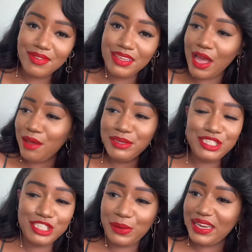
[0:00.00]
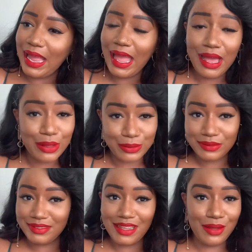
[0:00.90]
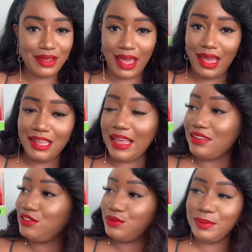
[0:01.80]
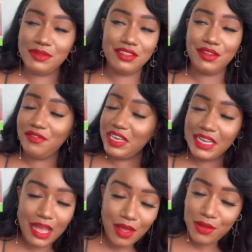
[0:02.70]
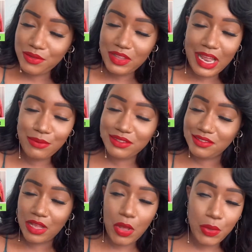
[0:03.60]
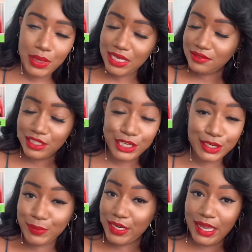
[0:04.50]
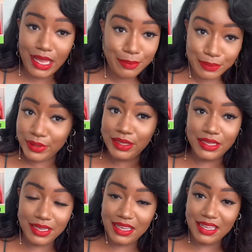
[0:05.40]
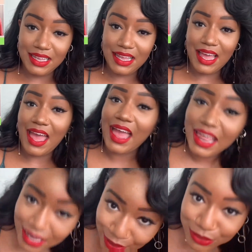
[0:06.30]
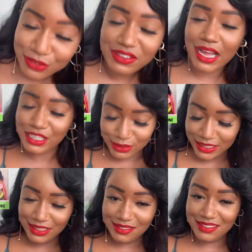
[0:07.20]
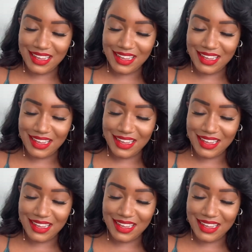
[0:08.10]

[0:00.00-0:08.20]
y'all been showing out Okay, that swimsuit video that I was so insecure to put up. Hello, new followers.